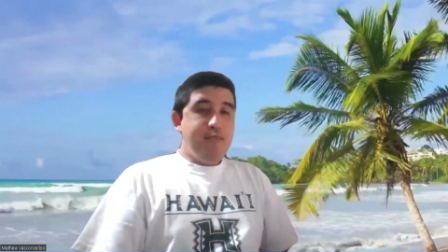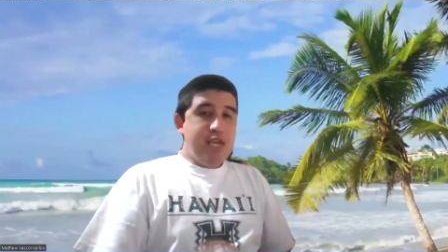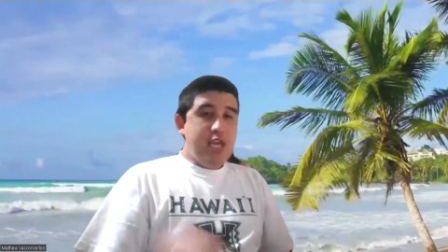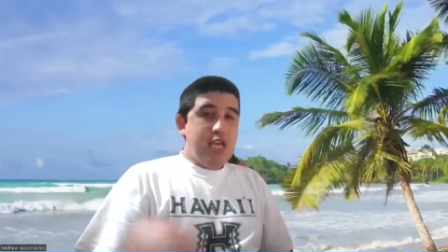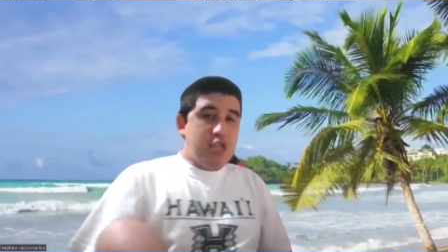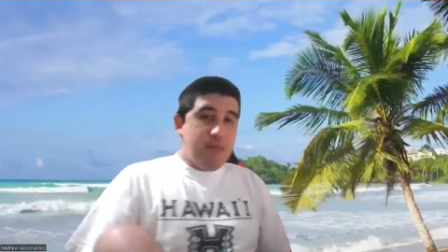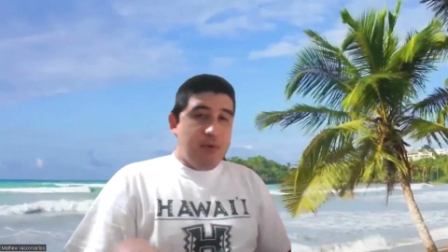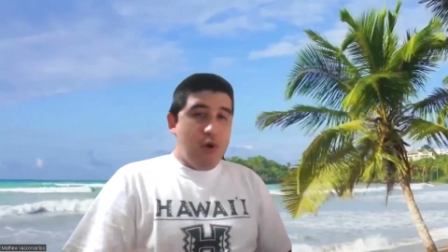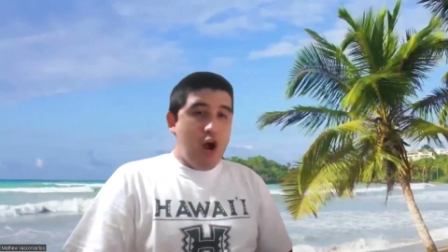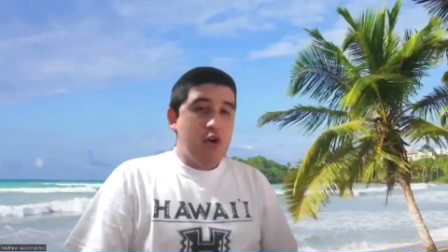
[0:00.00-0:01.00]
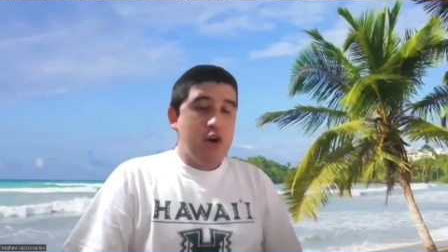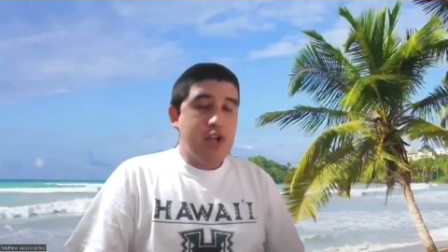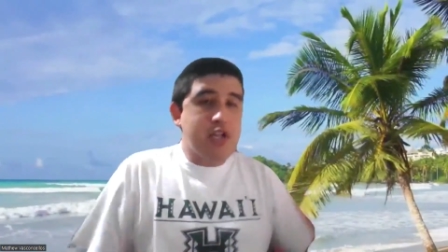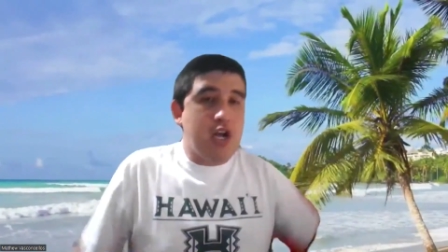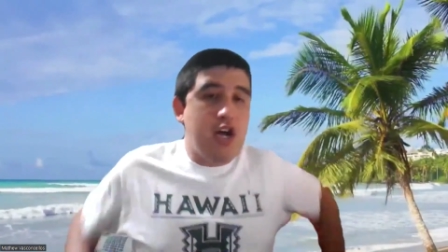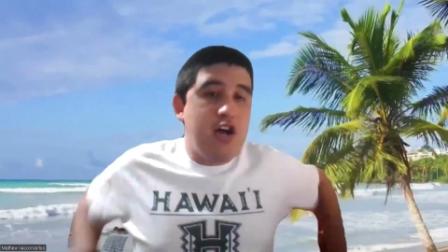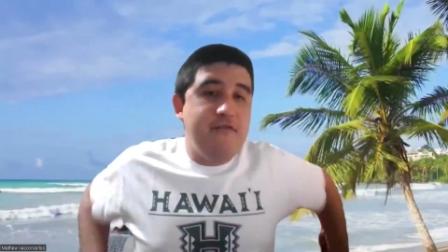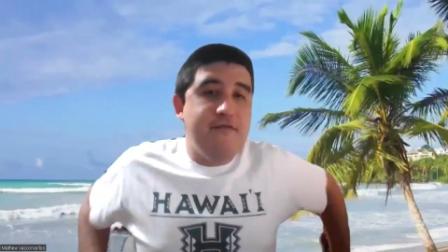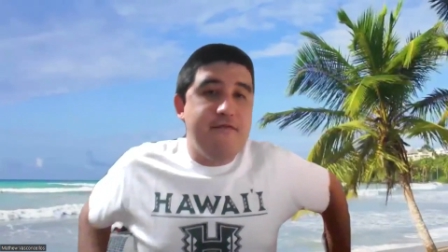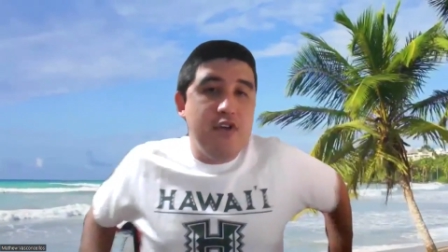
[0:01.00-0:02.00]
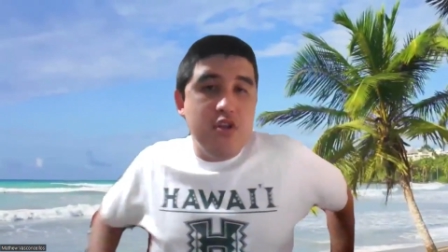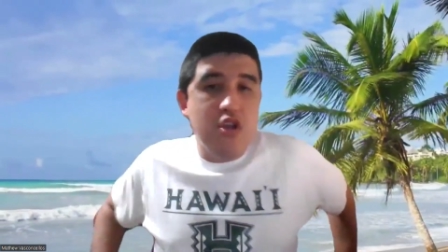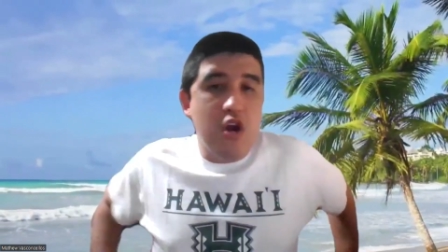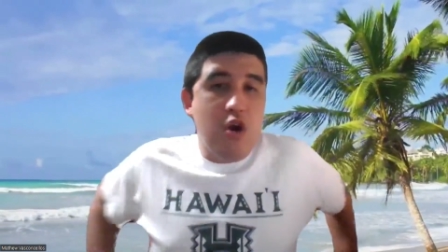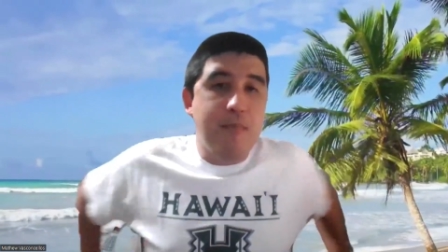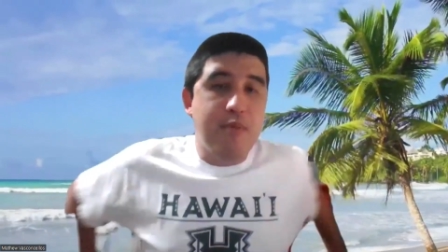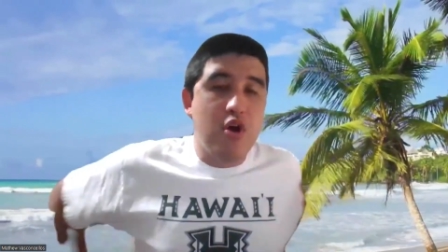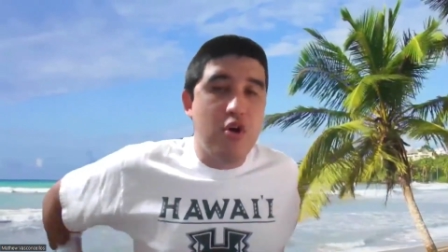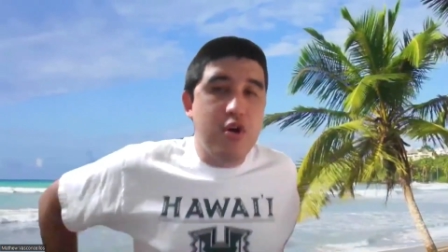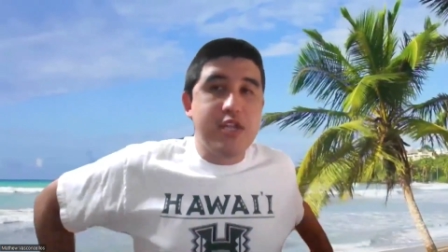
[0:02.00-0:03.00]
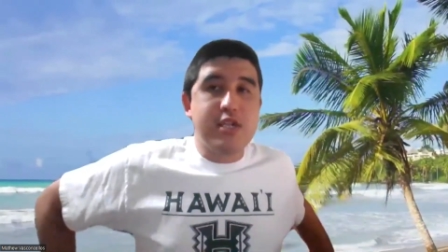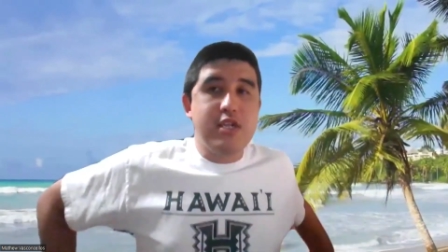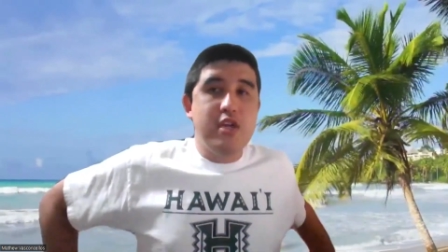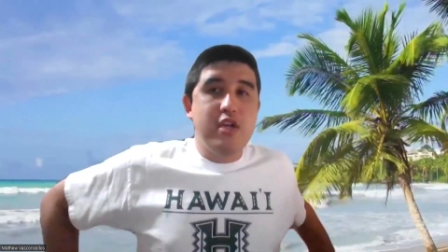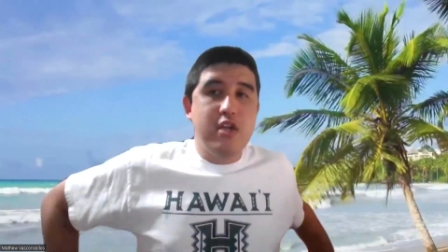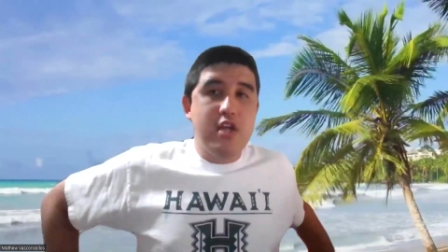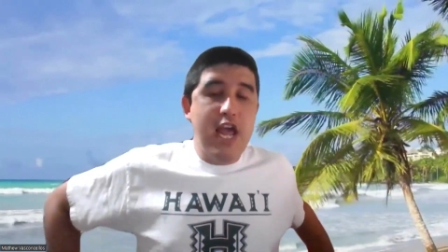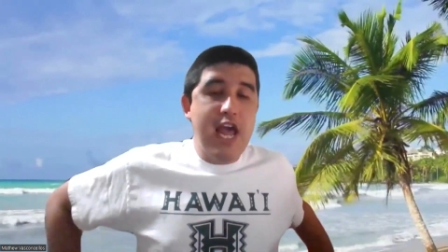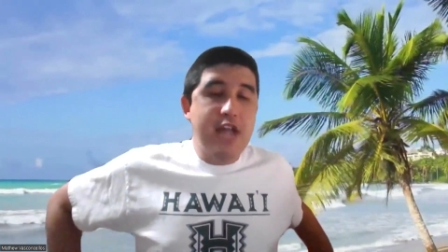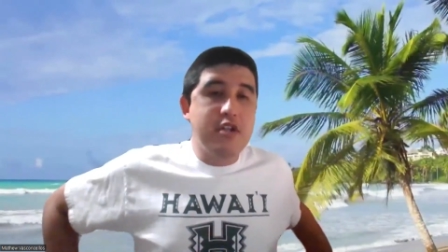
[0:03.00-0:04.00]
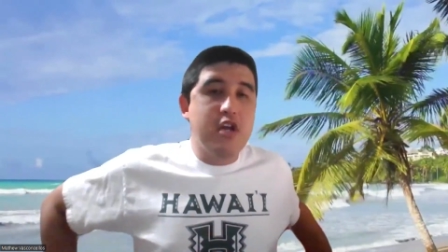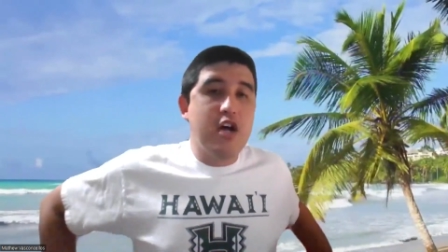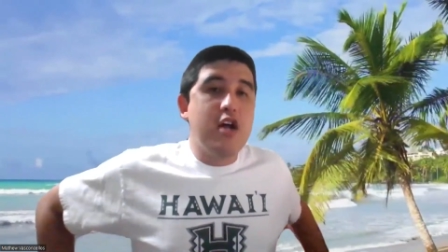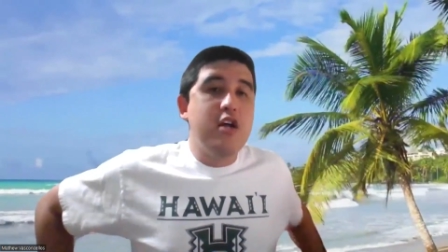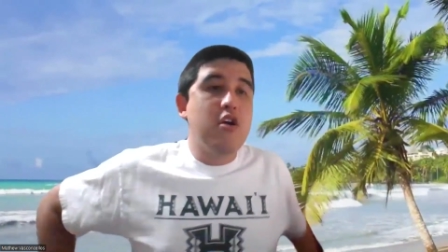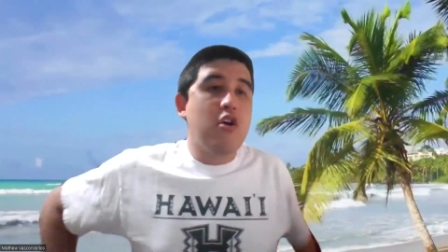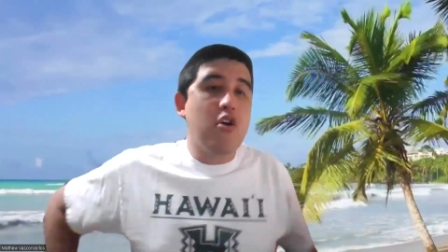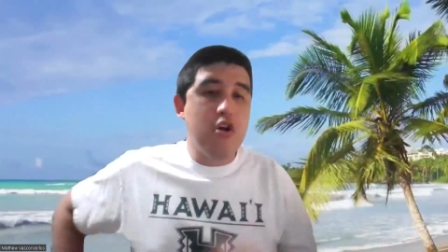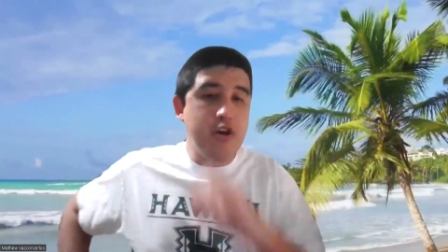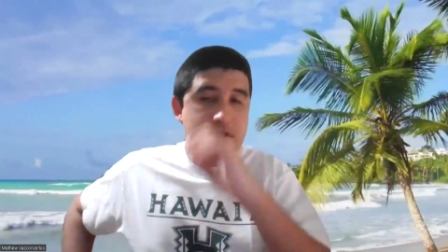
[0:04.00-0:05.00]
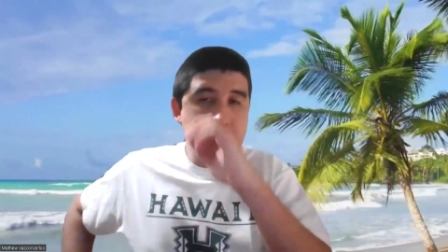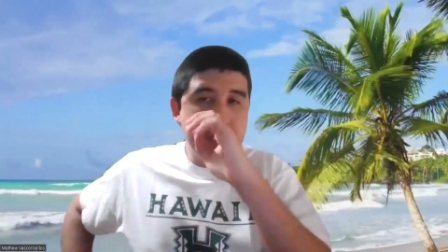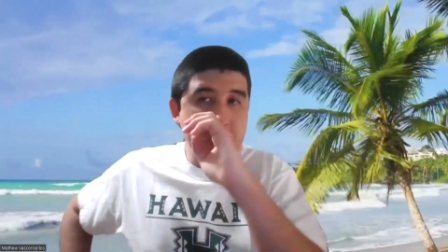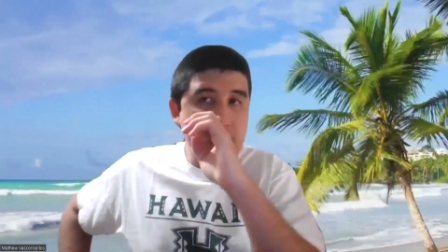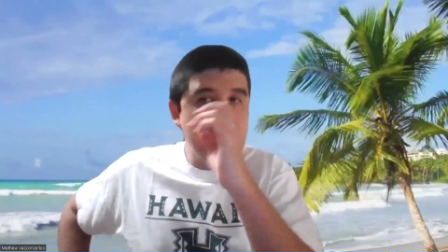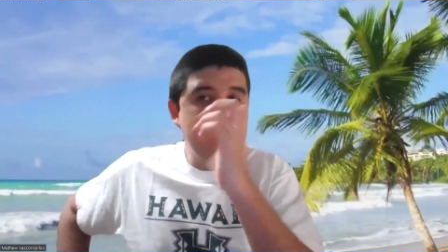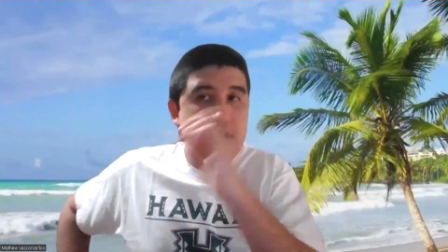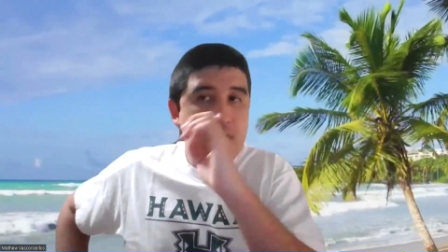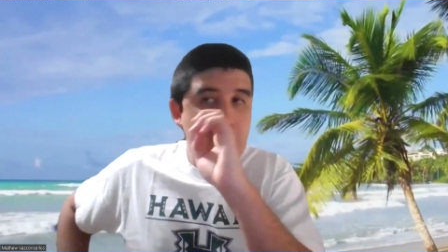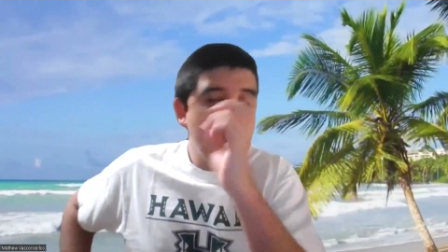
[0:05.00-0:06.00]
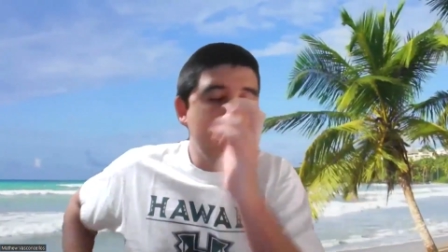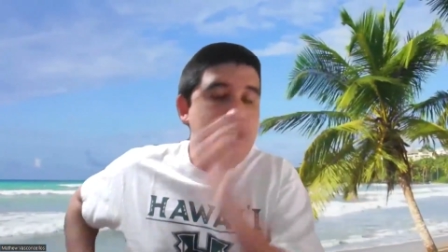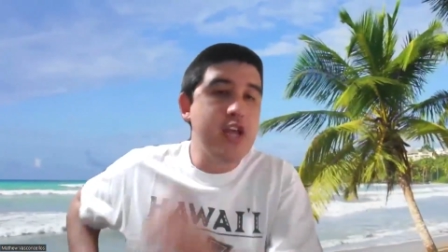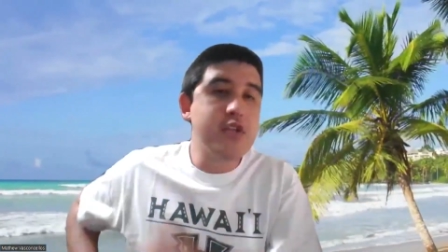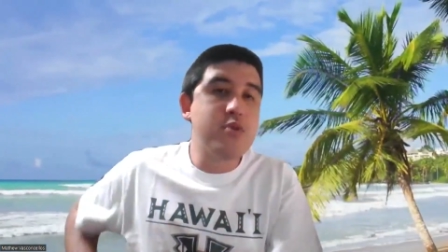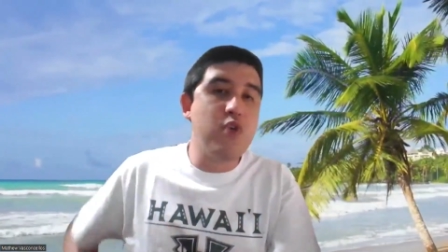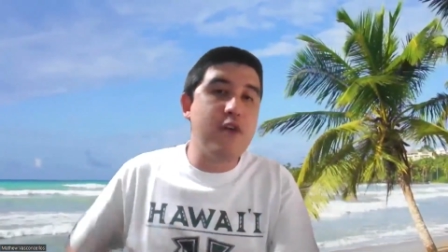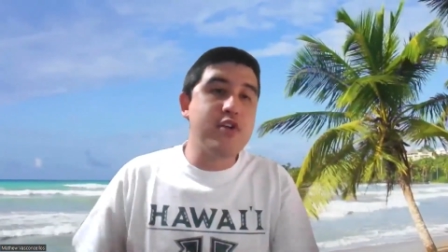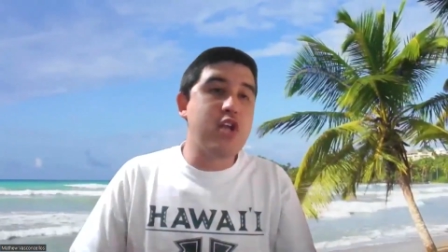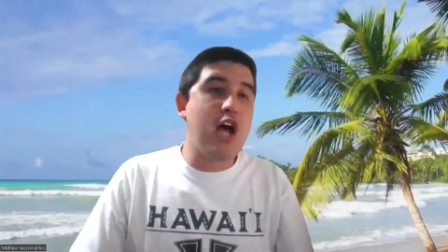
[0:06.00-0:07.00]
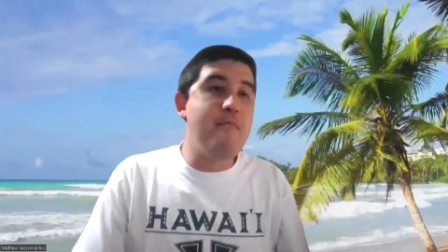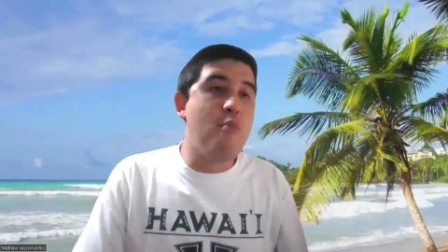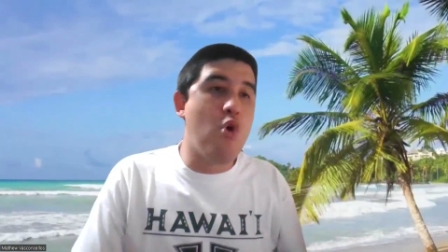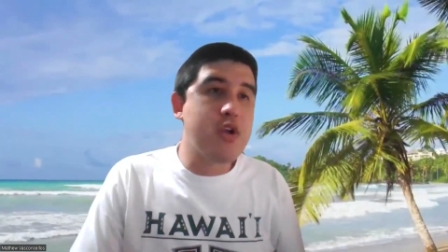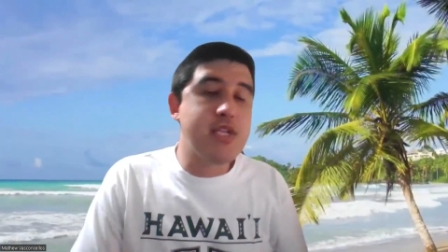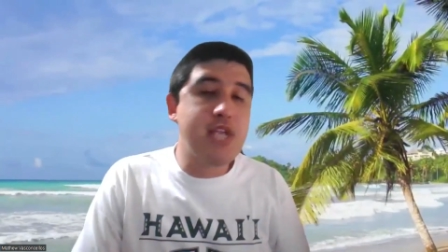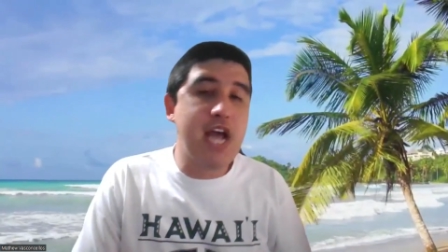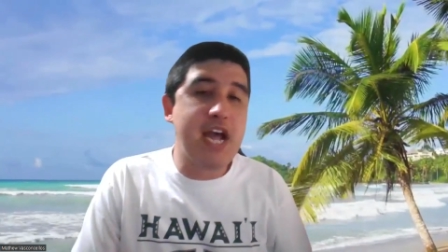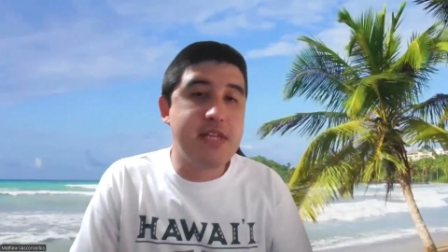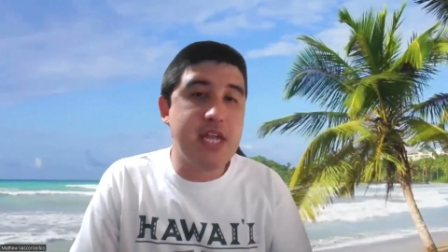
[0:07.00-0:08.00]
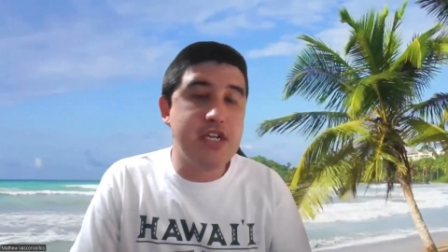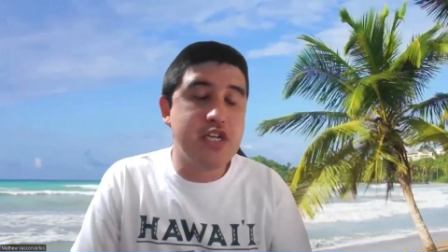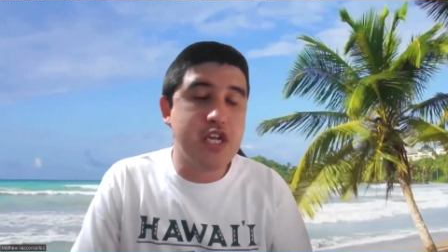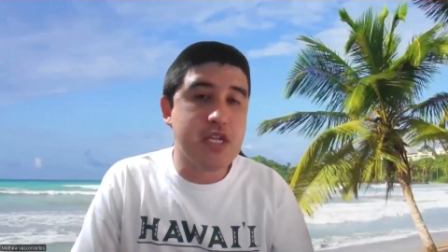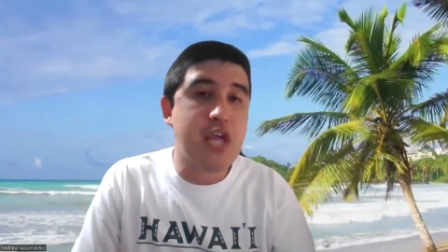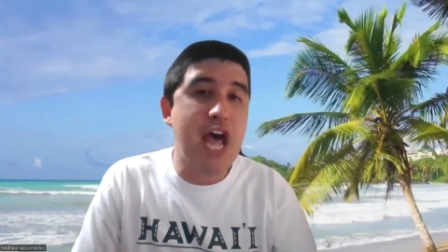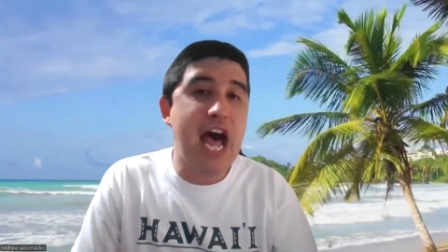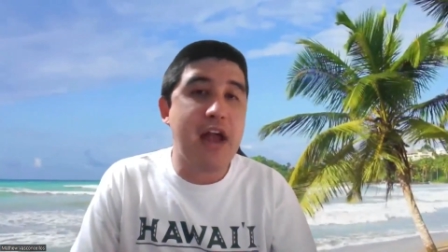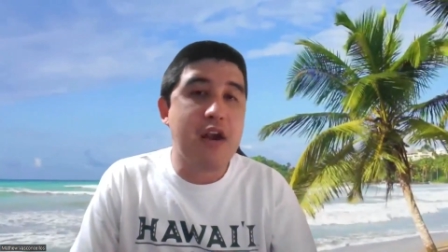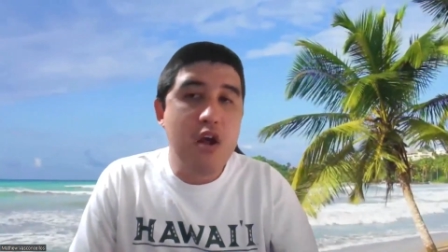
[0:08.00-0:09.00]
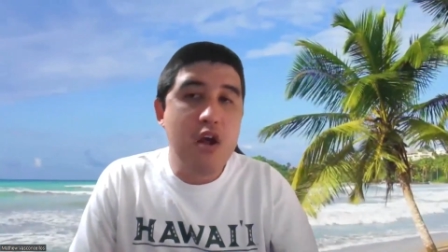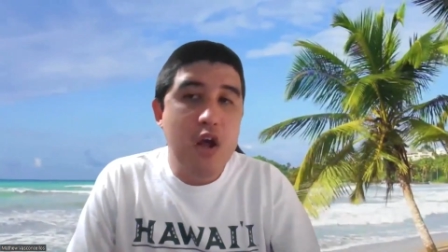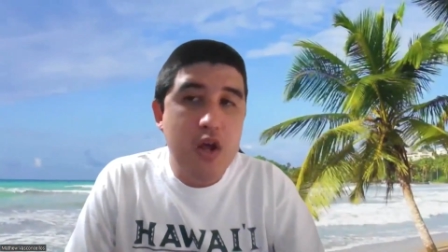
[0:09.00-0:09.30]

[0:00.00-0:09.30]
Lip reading: impede the progress of their opponents. And earlier in the season, against Riverside, Morsek did just that,